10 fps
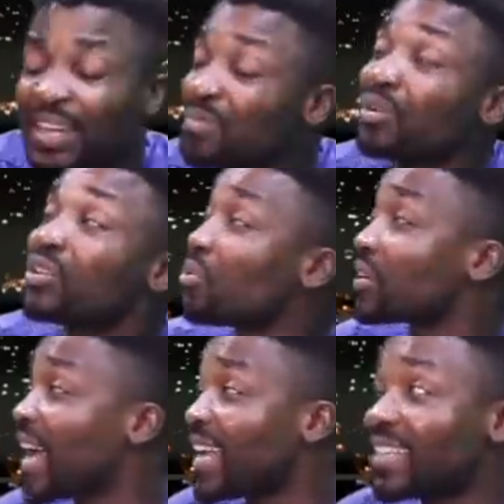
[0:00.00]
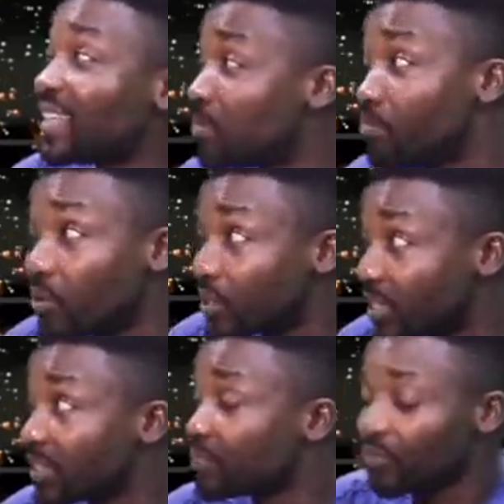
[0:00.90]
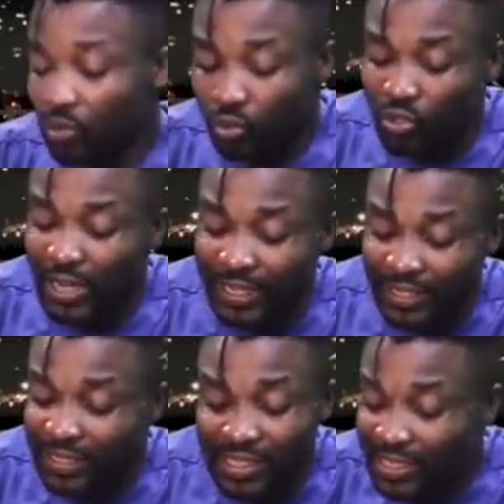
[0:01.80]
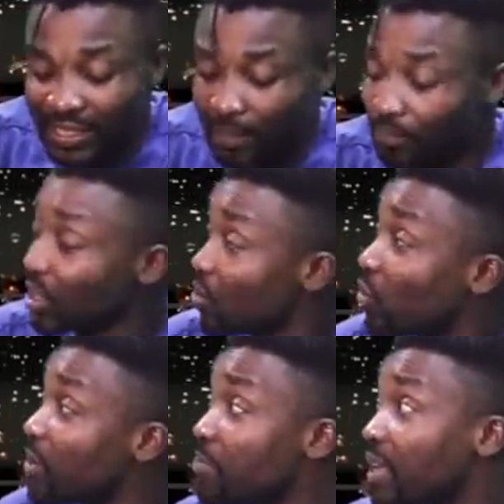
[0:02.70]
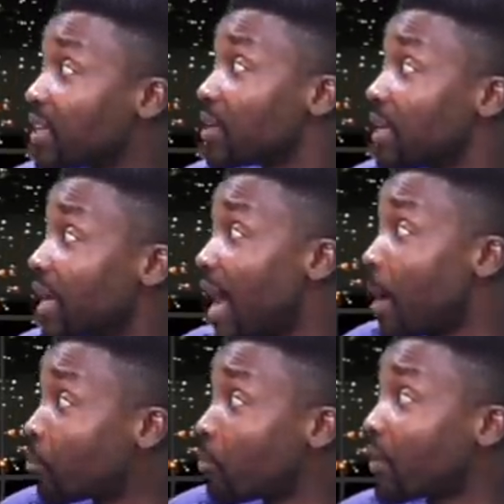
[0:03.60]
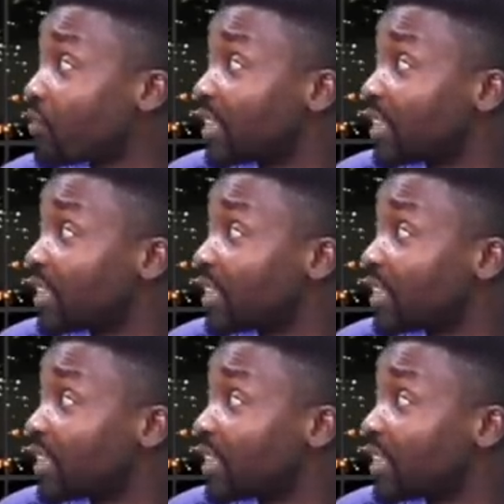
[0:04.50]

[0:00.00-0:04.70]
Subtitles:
anybody not guide anybody. Those are the system we make. Arm robber feel